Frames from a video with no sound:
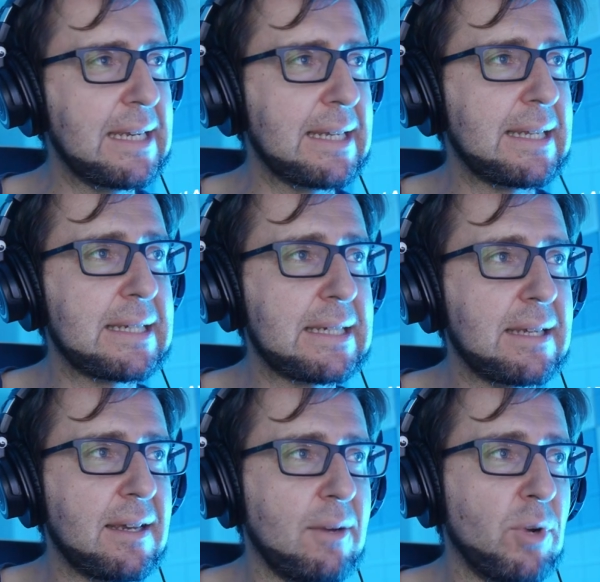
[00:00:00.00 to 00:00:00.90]
that
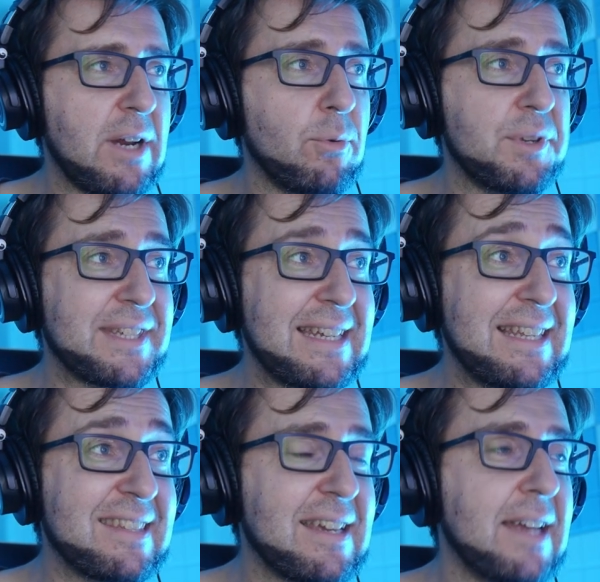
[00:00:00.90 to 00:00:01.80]
uh, whatever was
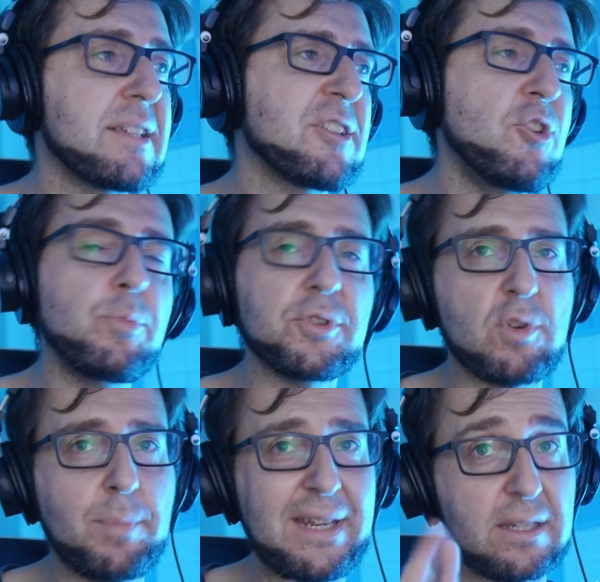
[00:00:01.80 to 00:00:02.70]
inside this loop was
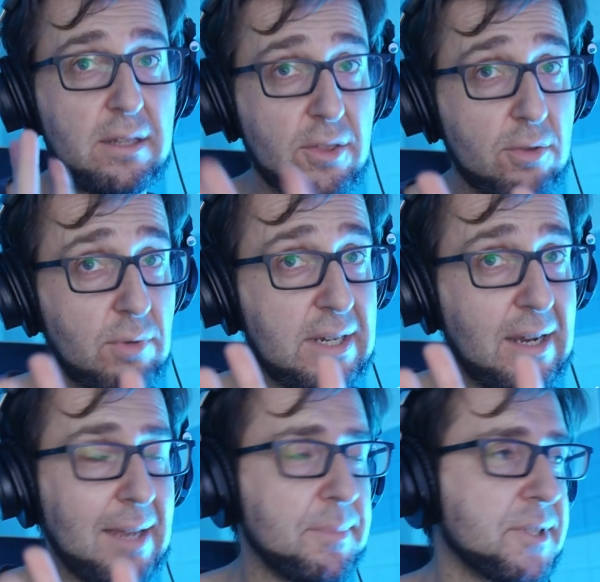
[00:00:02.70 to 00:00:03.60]
repeated three
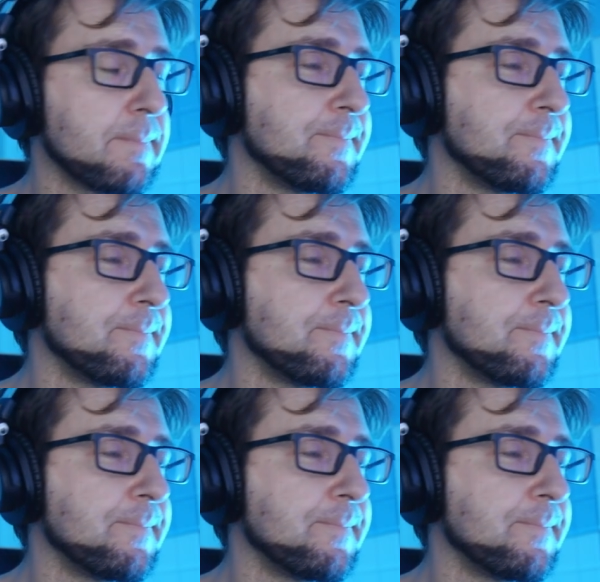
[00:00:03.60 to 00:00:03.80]
times.